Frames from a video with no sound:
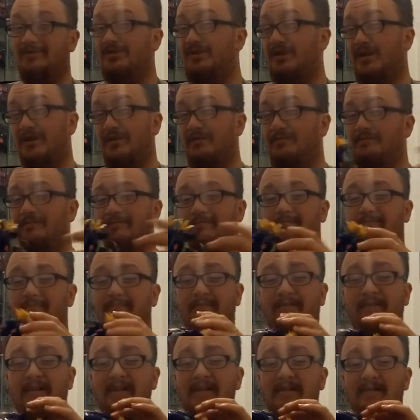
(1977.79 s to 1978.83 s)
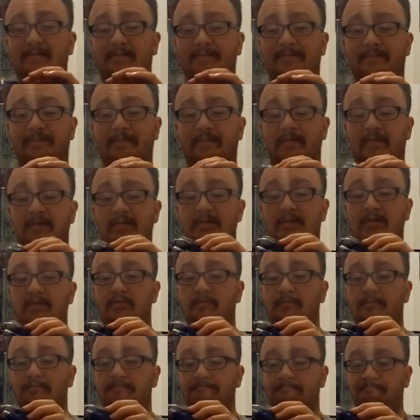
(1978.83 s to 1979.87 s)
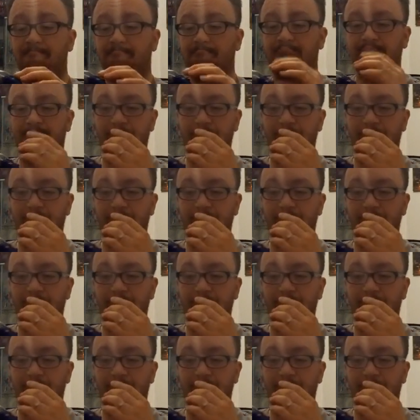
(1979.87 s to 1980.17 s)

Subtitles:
chicken feet syndrome.